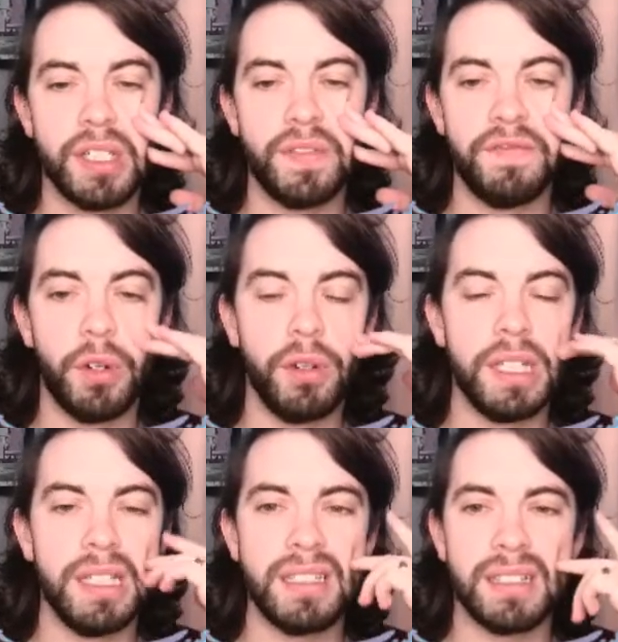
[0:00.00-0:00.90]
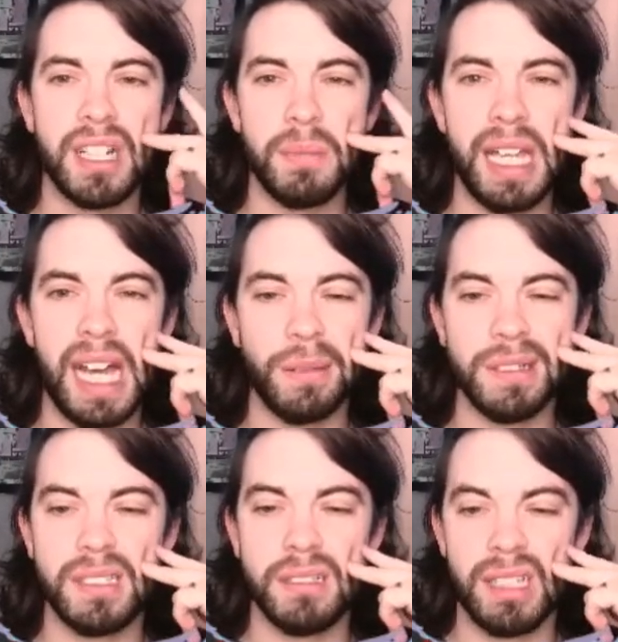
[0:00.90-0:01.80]
foot and is going to be out
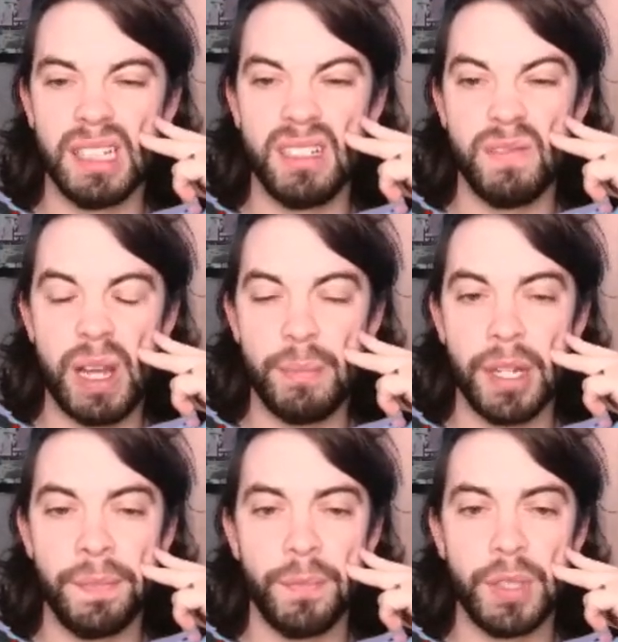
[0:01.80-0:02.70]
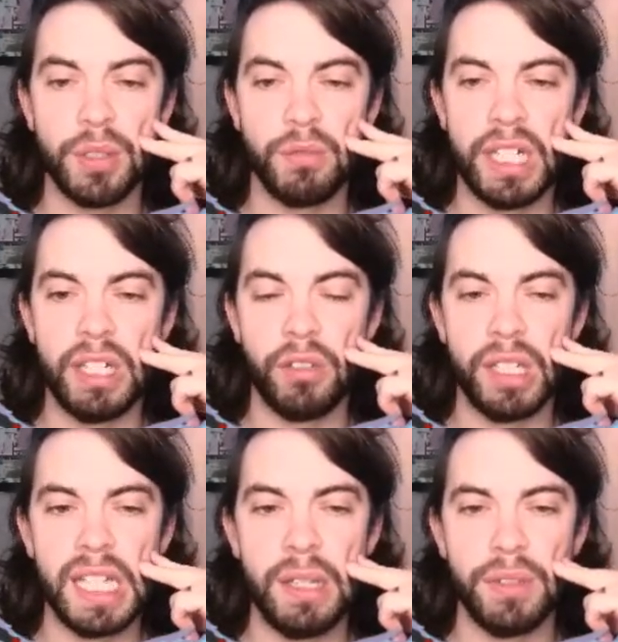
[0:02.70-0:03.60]
until like November, which is really annoying.
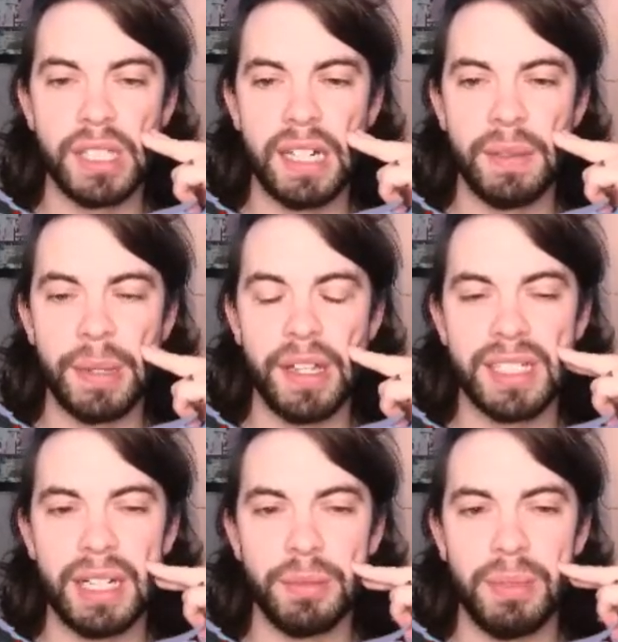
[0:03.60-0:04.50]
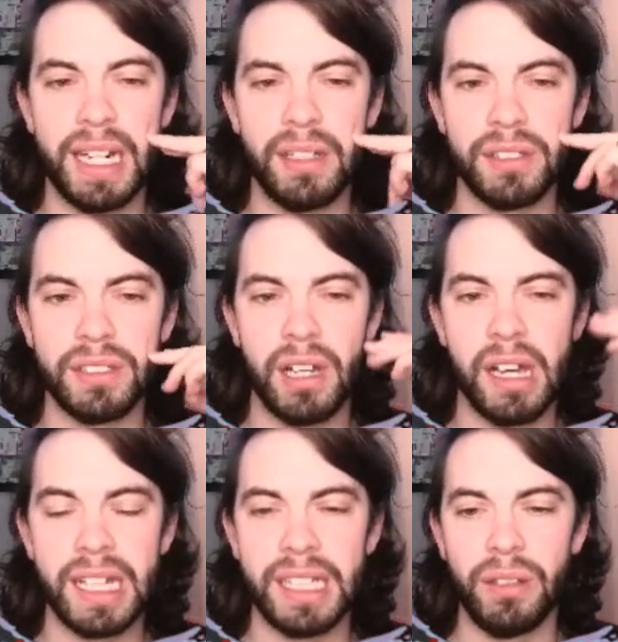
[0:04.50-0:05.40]
He was kind of the person I was planning on
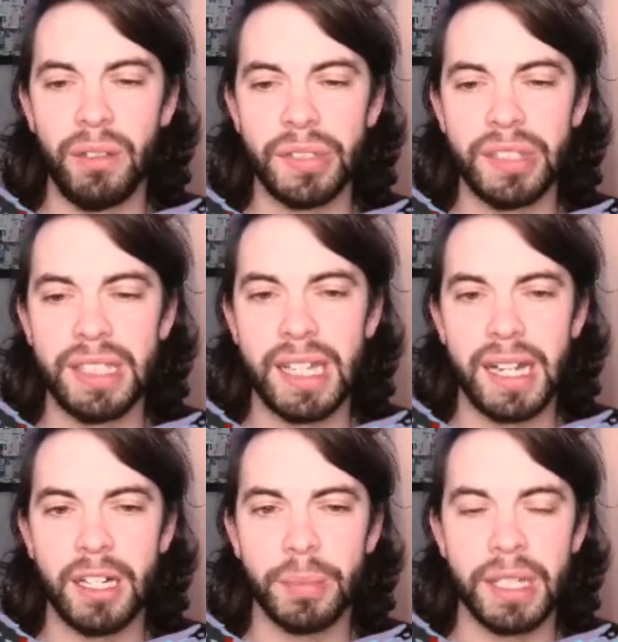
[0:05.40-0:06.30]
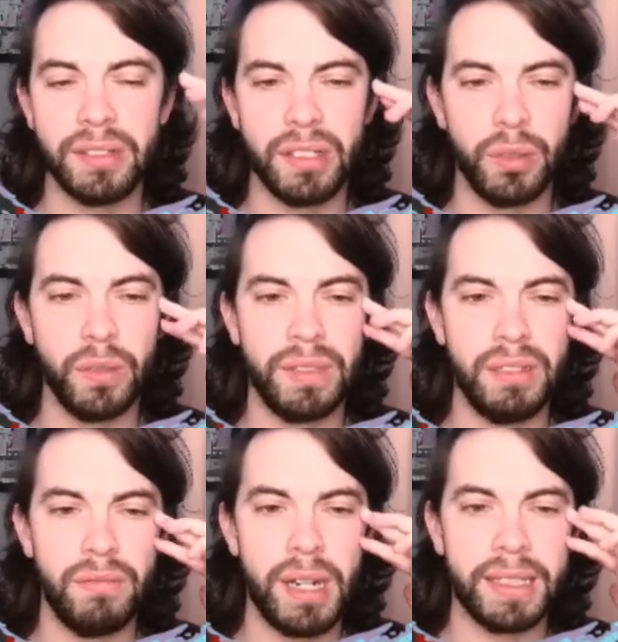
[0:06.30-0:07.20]
starting. And you'll also see that Alba has a lovely
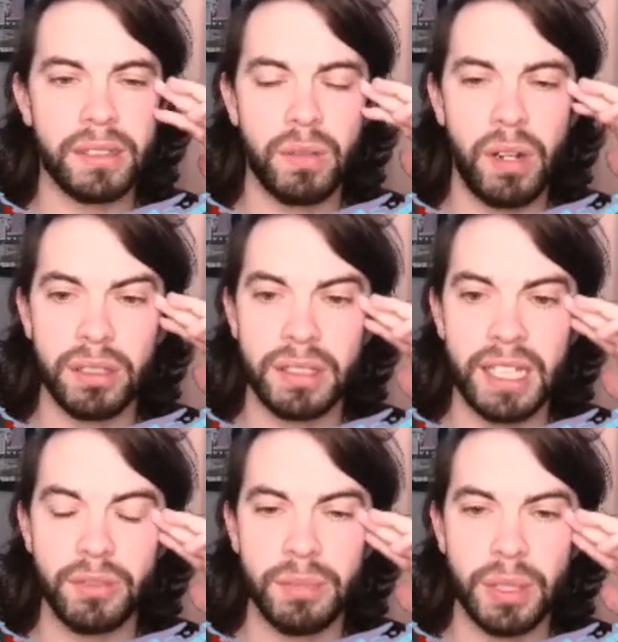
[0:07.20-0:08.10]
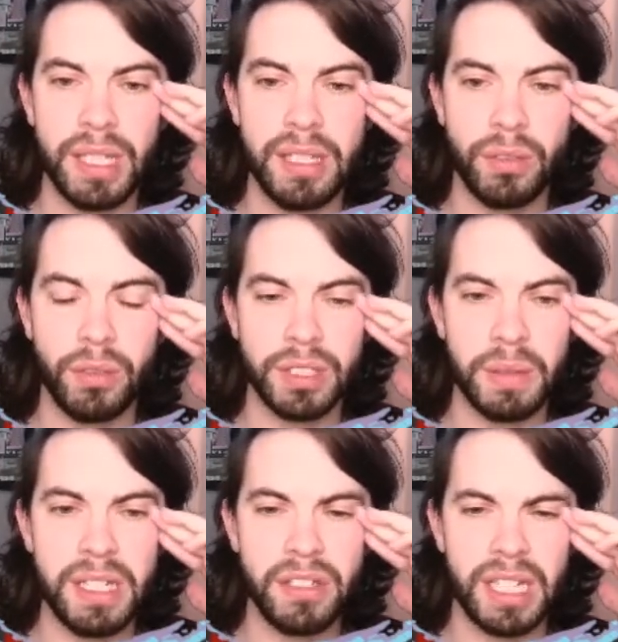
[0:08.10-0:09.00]
red cross next to him, so he's also
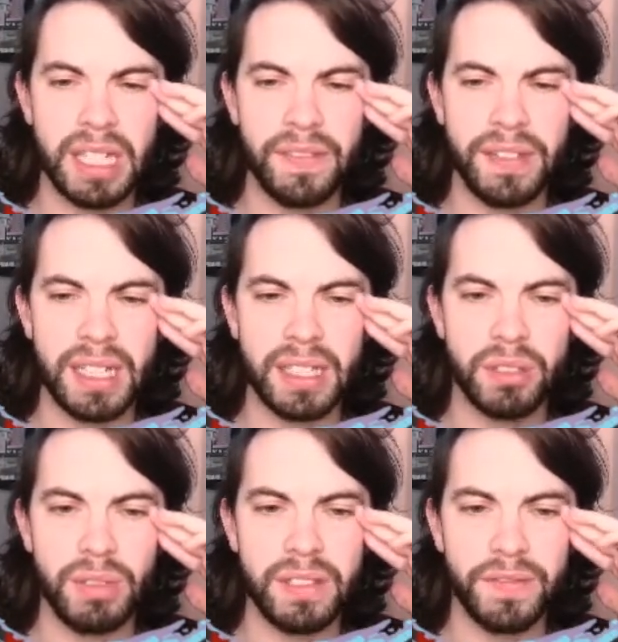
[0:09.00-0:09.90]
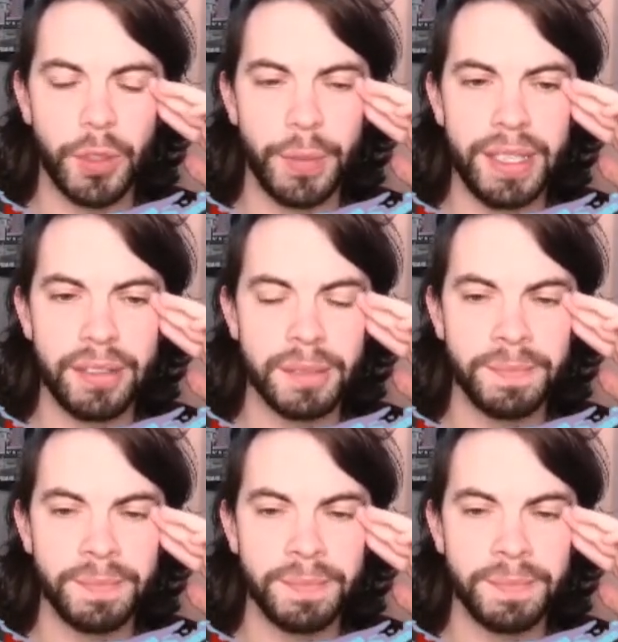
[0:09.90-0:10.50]
injured, I think, for the next 3 to 4 weeks.